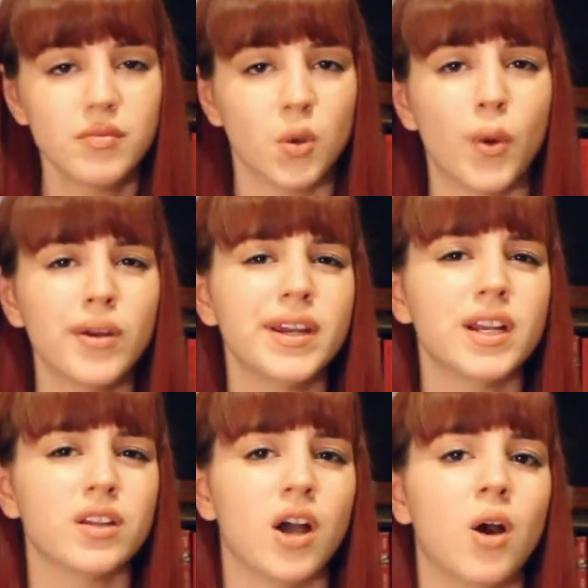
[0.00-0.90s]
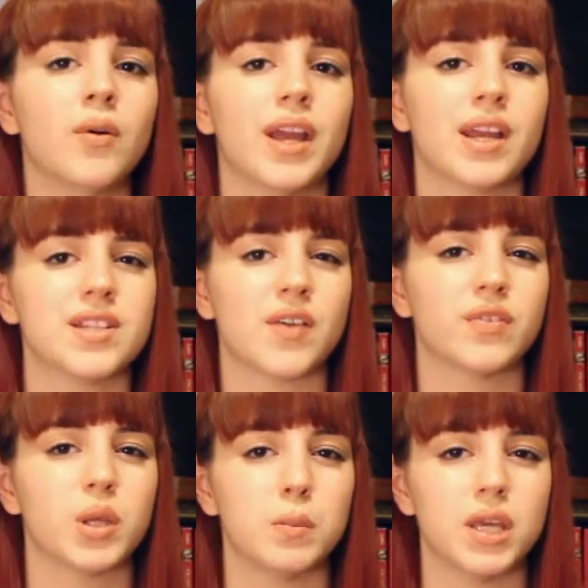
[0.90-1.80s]
Wearing it alone, it can
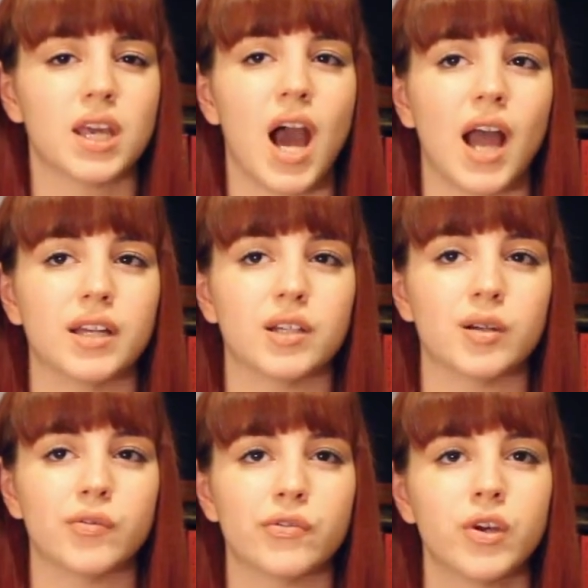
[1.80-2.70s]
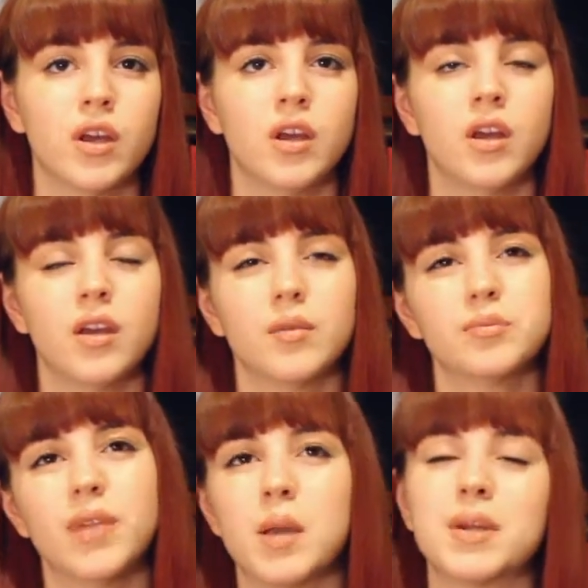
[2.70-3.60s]
definitely be kind of,
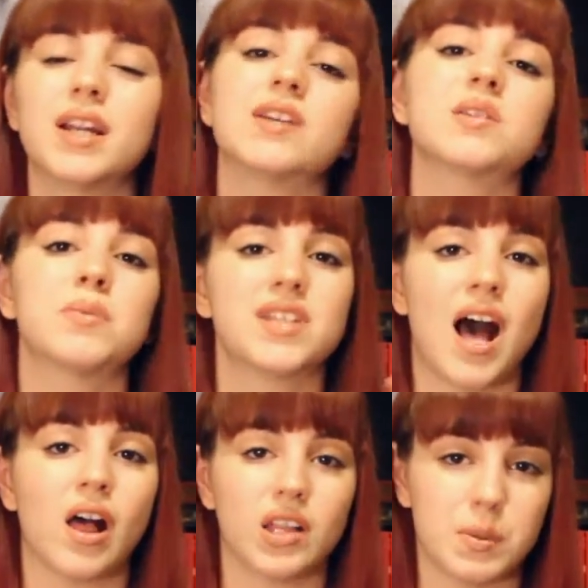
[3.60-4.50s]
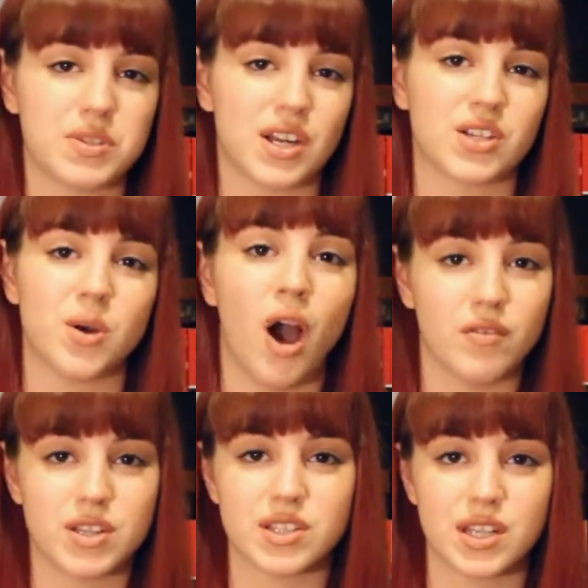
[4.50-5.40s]
I mean, it is a metallic lipstick, so
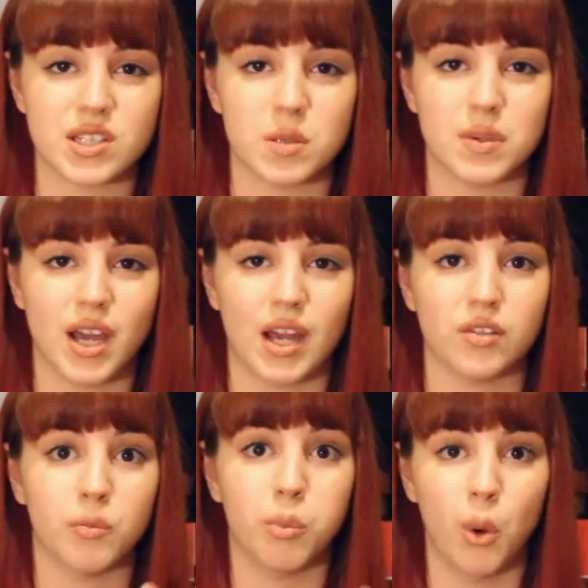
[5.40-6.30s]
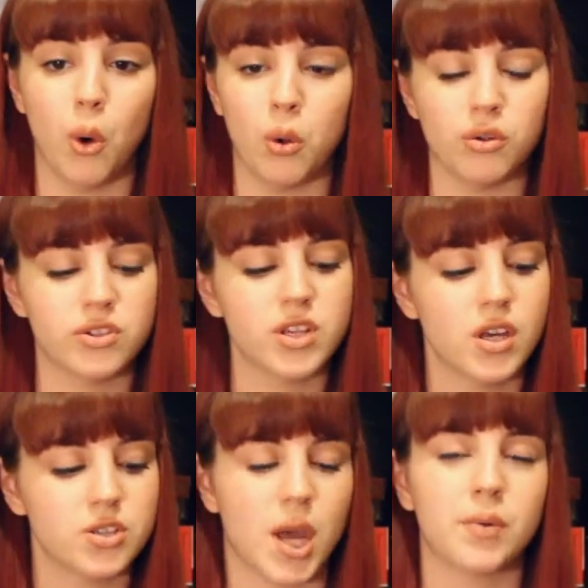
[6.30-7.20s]
obviously it's going to be kind of bold.
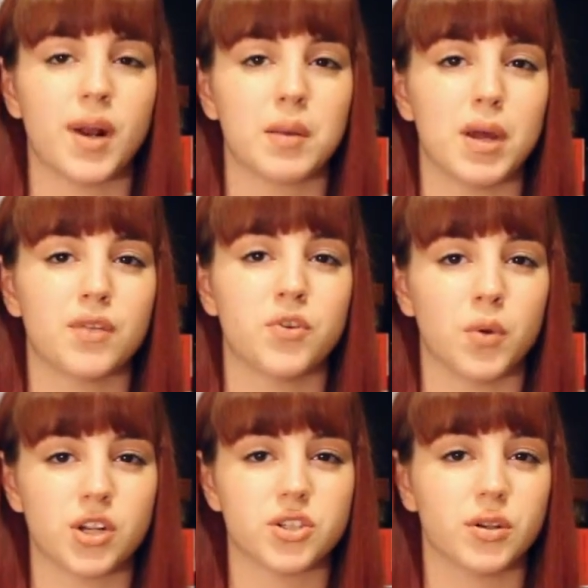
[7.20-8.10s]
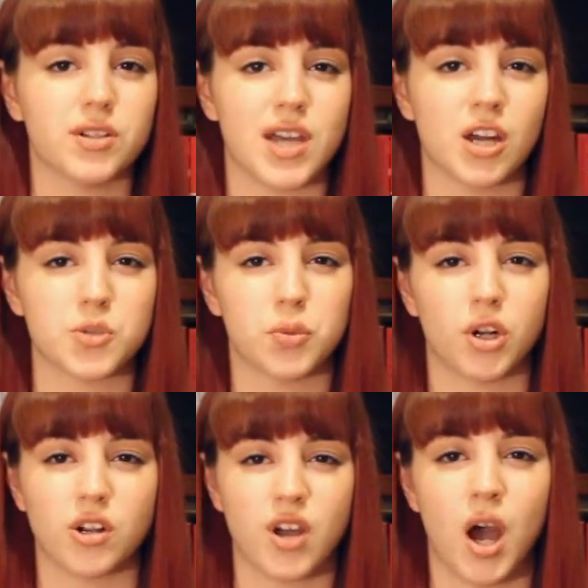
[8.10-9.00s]
So I would recommend if you want to tone it down, just put it
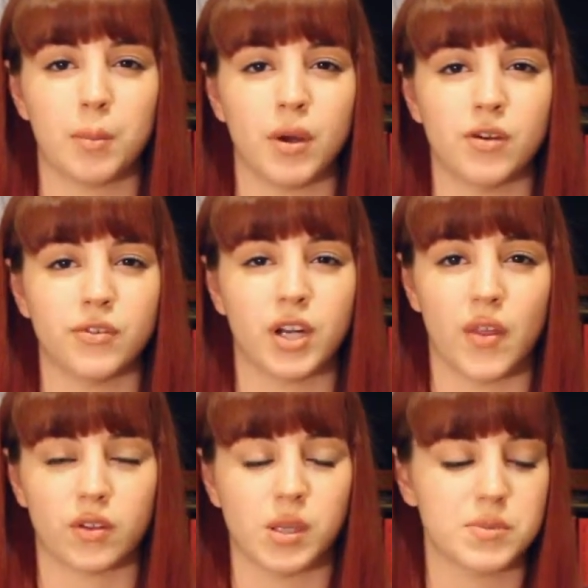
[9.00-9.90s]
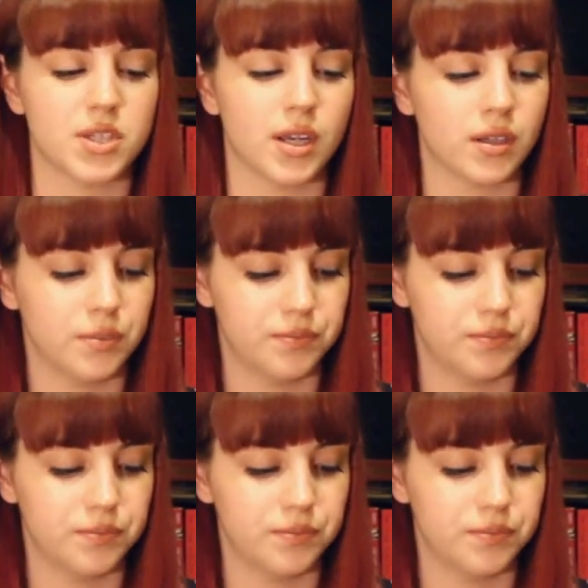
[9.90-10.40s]
on top of another lipstick.